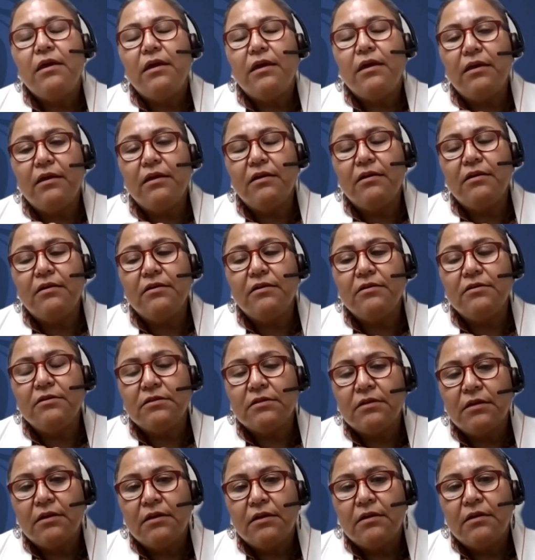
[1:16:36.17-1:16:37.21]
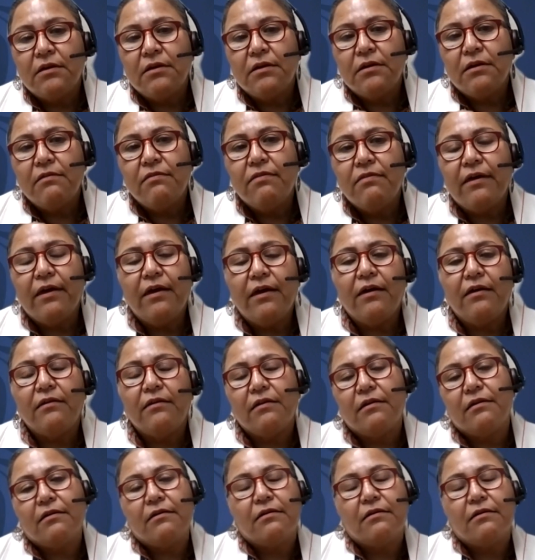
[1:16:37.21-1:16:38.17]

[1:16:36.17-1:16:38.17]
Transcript: is that